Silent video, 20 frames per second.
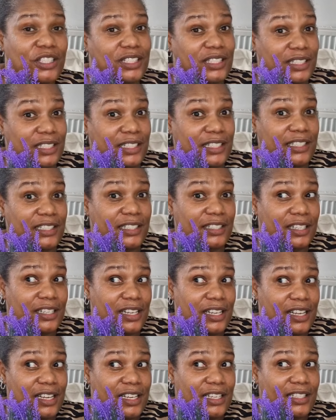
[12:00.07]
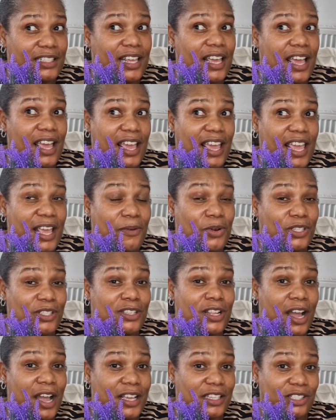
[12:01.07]
she, yeah, it was
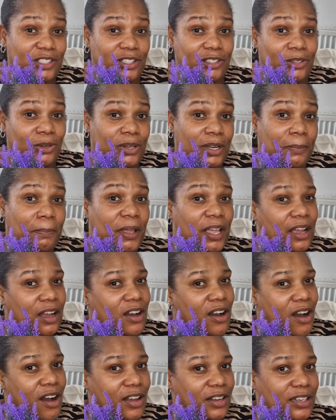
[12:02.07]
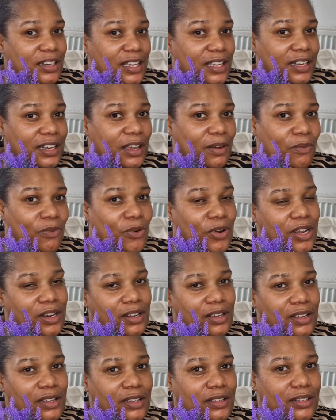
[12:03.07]
nice doing a bit of gardening and watering
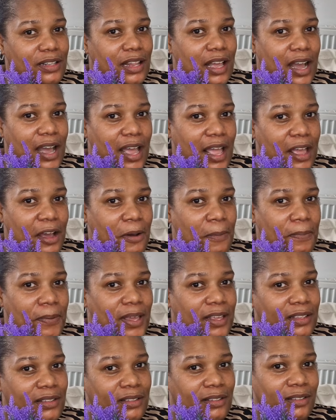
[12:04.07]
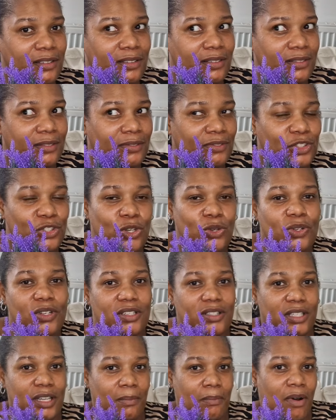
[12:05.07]
her, like helping doing
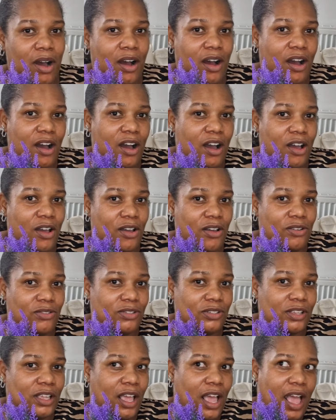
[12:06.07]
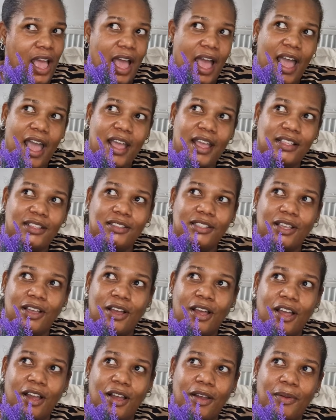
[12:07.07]
the tomatoes, and
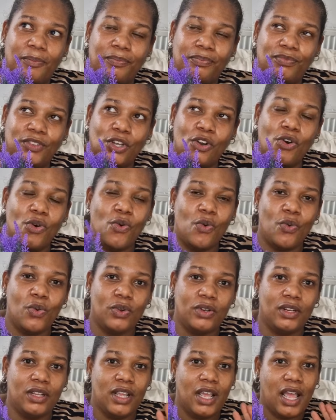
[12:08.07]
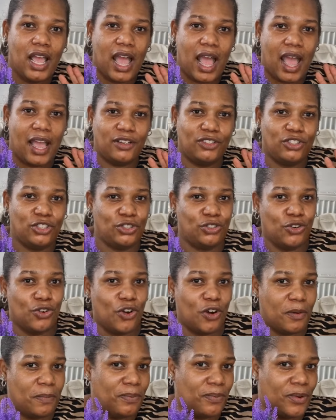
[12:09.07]
corn and
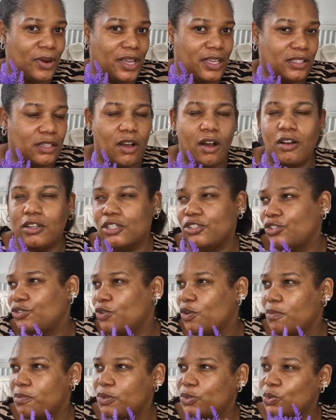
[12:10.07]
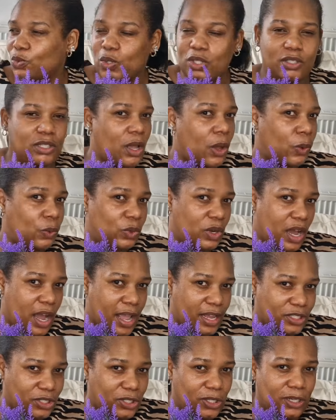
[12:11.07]
strawberries. Oh, the strawberries were so
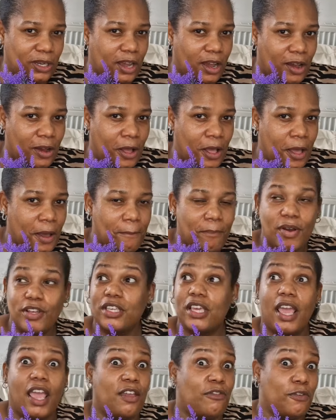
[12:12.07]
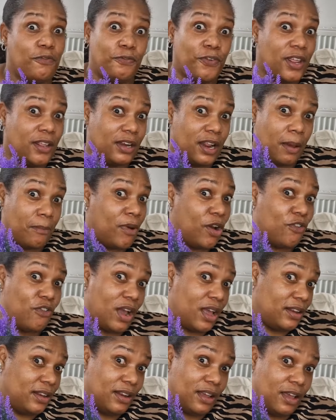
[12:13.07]
nice, you know. But yeah, everything that my
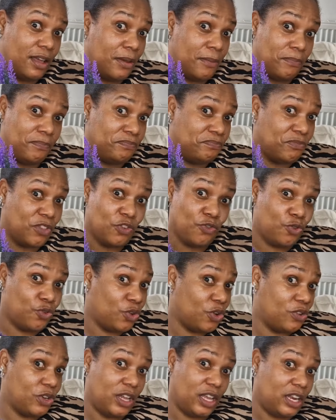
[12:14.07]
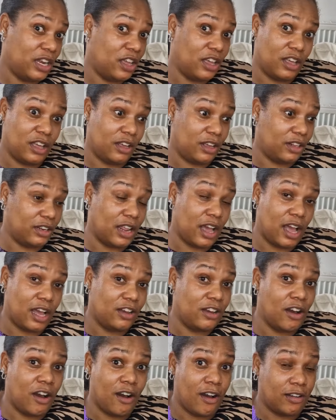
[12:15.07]
gran grew in a
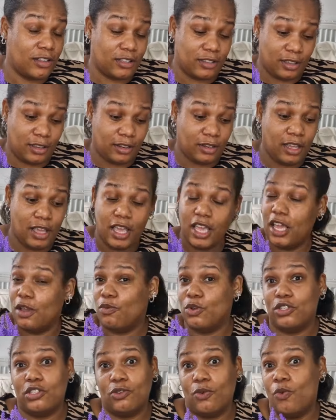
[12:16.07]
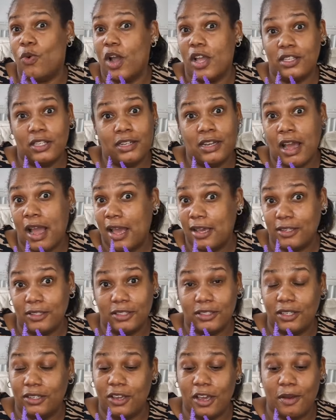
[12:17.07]
like garden, it was always
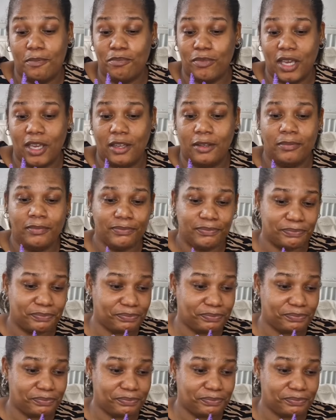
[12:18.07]
nice, you get me?